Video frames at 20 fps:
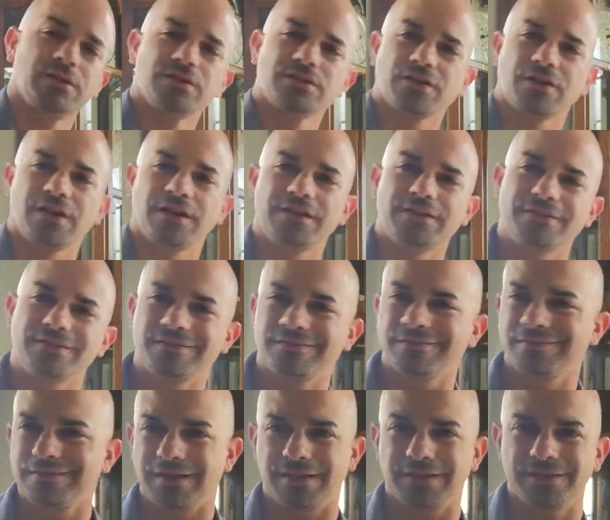So
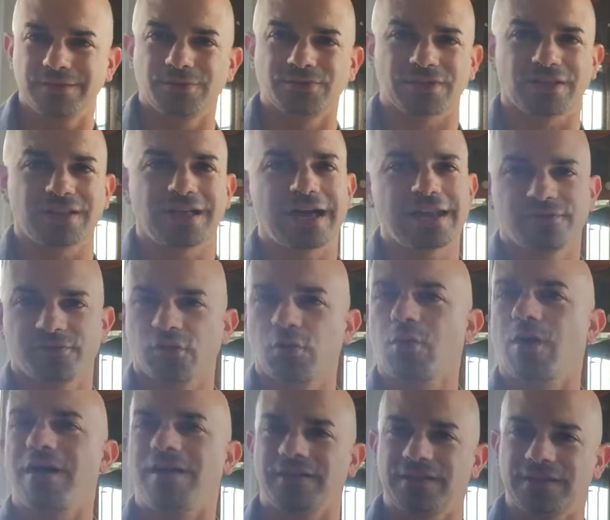there was a lot of different
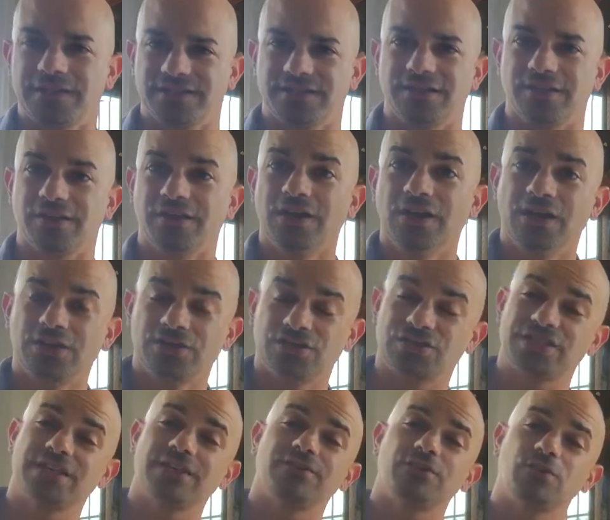qualities in there.
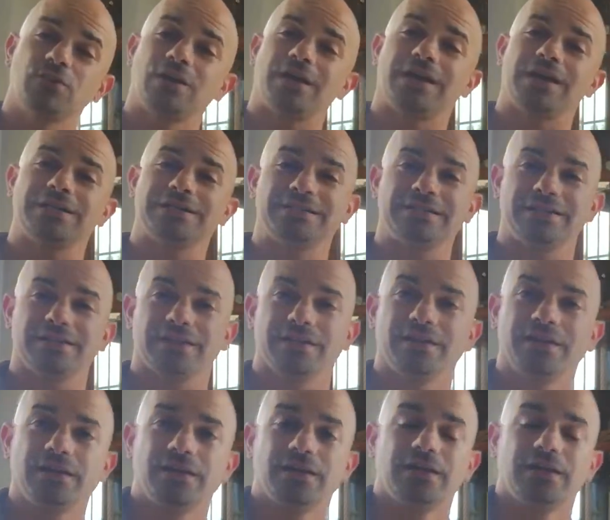Just to give you an idea,